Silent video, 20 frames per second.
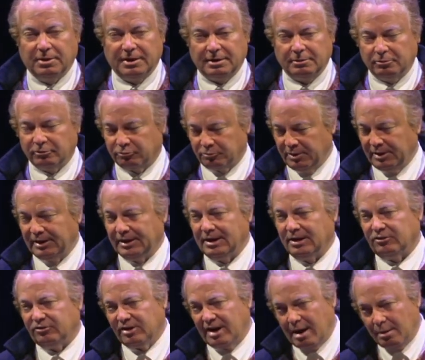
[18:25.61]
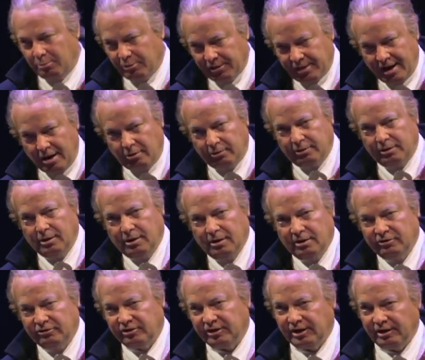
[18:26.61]
but it was really a job without
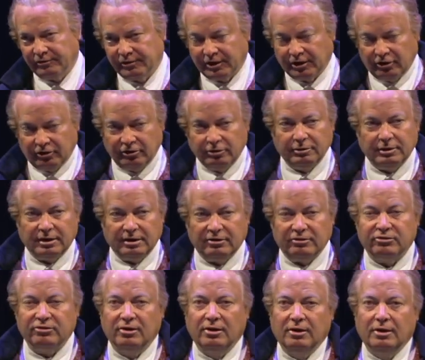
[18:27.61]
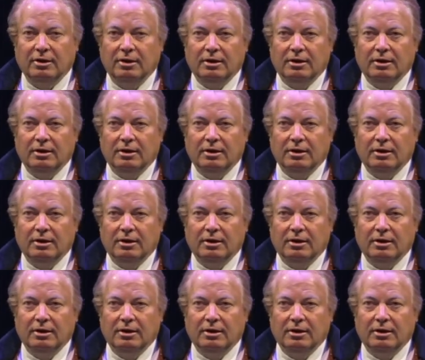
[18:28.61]
significant duties.